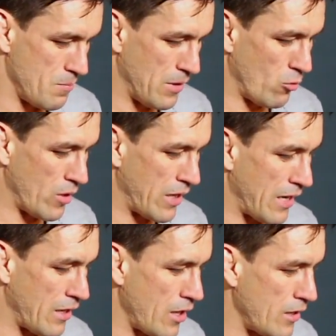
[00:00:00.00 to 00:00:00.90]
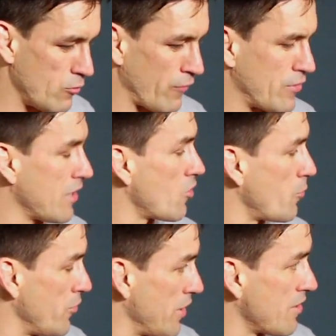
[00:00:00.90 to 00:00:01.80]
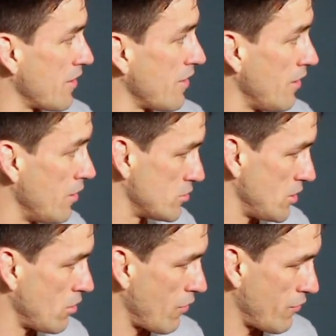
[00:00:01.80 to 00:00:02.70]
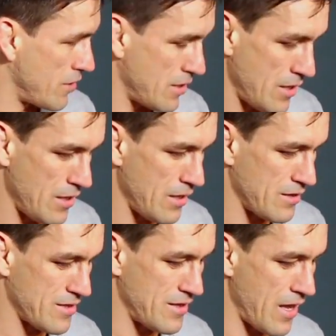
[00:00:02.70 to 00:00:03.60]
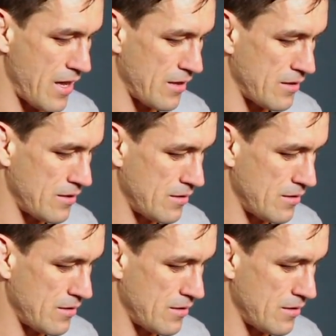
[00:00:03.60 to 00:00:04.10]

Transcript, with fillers: But what I learned with the experience and the years in the UFC is that